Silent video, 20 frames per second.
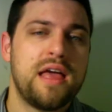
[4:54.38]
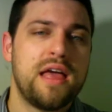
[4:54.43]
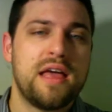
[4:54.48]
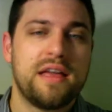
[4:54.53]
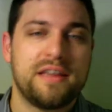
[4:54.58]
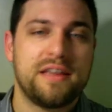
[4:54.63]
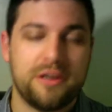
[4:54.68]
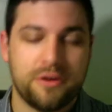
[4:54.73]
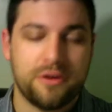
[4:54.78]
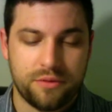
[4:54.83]

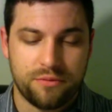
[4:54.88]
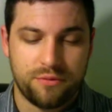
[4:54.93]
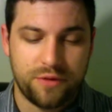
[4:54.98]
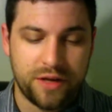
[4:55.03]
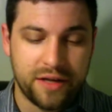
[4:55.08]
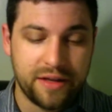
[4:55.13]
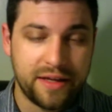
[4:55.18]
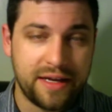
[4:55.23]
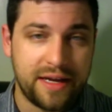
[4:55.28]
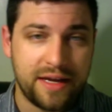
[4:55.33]
it
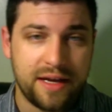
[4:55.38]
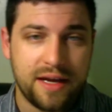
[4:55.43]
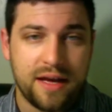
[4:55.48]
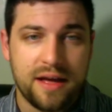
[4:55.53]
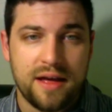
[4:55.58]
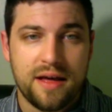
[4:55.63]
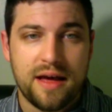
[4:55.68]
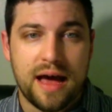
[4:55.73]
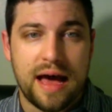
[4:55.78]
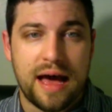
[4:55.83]
really
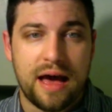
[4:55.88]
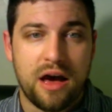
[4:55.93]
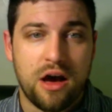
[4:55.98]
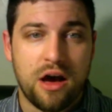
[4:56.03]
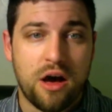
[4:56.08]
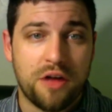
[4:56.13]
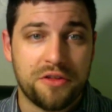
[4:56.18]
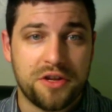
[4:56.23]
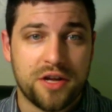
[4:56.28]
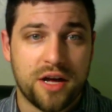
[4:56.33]

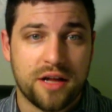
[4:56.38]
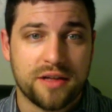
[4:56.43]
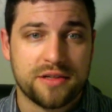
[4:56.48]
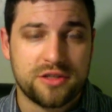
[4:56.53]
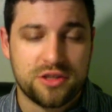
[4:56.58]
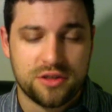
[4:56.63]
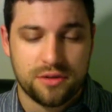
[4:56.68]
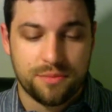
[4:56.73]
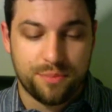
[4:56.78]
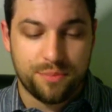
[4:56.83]
all the
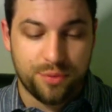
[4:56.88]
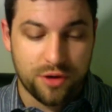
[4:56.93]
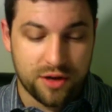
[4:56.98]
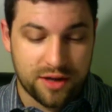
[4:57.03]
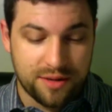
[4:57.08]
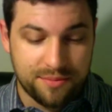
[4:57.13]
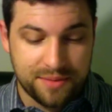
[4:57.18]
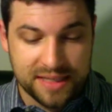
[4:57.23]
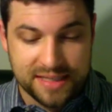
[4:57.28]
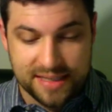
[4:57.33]
knowledge in the book
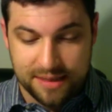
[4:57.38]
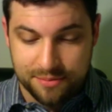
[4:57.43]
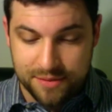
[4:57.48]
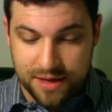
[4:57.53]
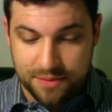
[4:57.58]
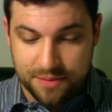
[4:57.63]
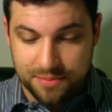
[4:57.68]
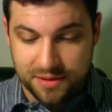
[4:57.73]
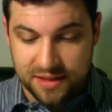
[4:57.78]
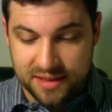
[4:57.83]
can be summed
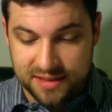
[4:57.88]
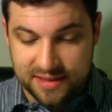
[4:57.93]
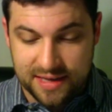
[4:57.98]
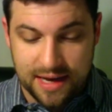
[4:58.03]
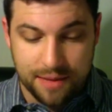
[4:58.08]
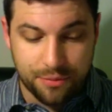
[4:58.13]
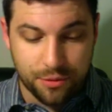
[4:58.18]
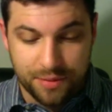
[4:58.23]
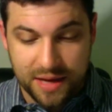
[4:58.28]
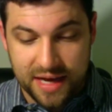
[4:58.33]
up in these
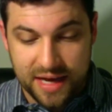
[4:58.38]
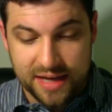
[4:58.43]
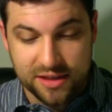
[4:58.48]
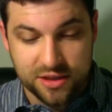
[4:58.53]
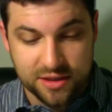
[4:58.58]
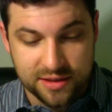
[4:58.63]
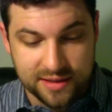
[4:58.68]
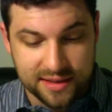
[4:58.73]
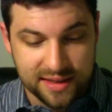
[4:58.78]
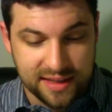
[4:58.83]
couple
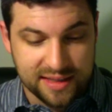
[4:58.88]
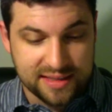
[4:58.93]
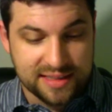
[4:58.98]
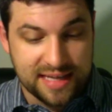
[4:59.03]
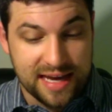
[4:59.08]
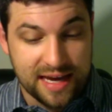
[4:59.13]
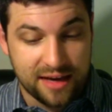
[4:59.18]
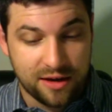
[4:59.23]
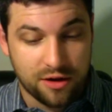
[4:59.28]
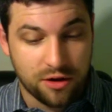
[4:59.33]
pages and these
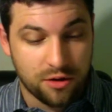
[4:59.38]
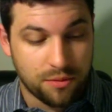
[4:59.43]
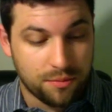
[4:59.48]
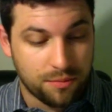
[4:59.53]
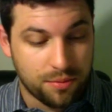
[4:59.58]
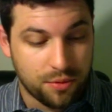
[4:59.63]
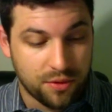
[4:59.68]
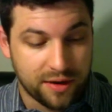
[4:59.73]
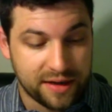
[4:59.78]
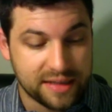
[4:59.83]
take-home
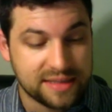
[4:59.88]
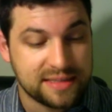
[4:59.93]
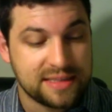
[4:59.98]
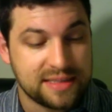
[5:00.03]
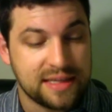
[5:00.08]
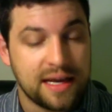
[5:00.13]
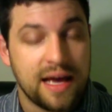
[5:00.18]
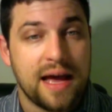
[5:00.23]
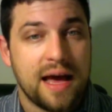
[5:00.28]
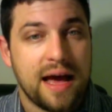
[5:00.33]
points
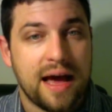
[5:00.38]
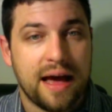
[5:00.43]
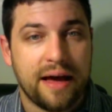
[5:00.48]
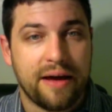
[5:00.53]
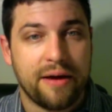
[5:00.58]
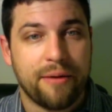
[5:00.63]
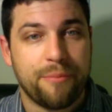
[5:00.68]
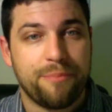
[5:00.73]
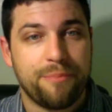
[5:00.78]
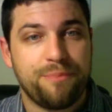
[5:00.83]

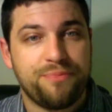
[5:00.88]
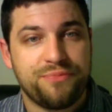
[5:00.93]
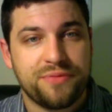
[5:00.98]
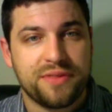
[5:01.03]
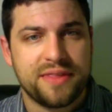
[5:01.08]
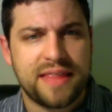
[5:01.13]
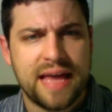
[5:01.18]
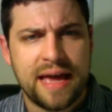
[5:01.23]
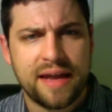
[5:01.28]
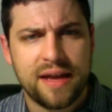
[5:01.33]

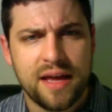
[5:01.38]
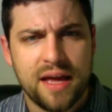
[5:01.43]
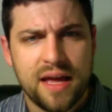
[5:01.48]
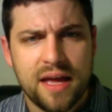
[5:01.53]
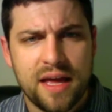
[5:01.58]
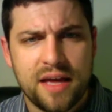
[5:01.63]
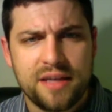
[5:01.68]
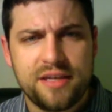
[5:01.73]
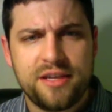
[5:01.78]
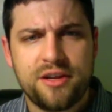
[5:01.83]
that
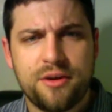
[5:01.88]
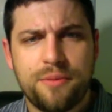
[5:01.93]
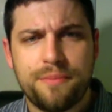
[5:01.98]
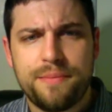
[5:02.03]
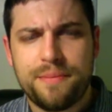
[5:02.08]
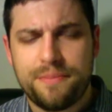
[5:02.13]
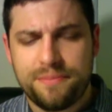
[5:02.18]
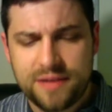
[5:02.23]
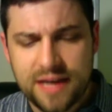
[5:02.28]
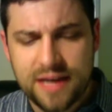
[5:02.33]

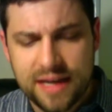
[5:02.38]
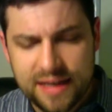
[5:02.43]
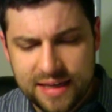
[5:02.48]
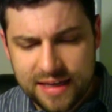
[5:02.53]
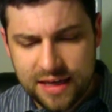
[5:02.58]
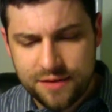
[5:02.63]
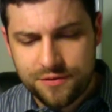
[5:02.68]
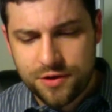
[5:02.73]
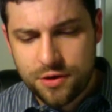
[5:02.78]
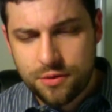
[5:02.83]
kind of
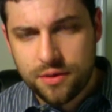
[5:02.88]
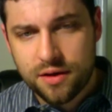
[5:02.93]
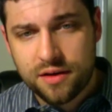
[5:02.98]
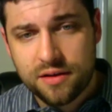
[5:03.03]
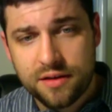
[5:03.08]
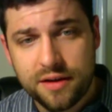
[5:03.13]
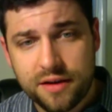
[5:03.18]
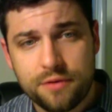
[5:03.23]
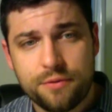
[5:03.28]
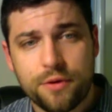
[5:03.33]
give you a
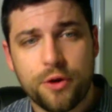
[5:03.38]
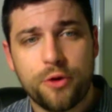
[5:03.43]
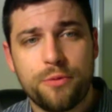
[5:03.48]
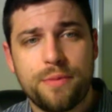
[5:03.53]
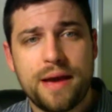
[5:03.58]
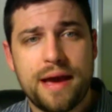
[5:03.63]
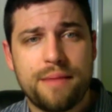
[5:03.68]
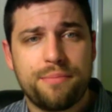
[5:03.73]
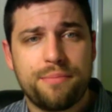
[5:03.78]
clear roadmap